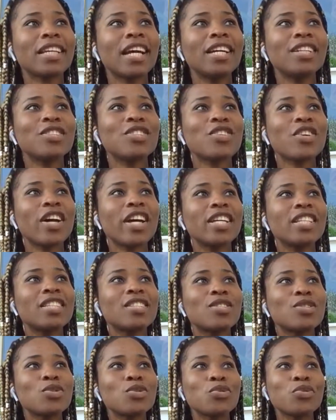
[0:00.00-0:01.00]
I tried
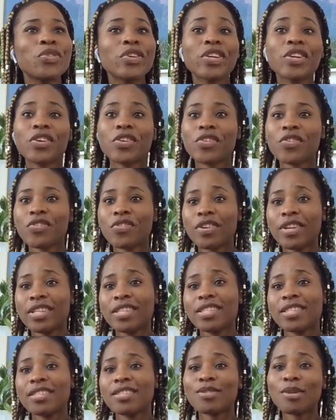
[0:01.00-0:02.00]
to
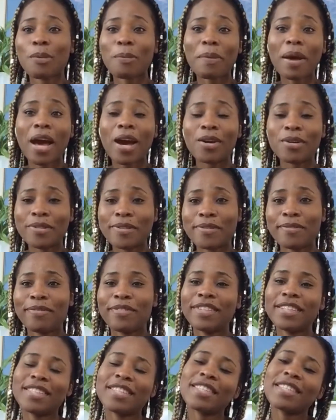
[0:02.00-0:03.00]
recreate some
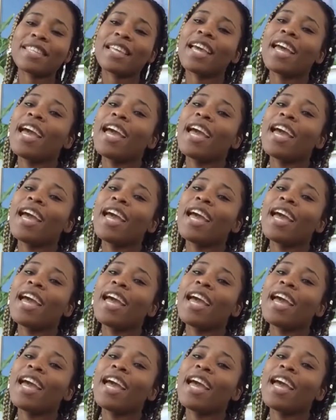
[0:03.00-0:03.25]
outfits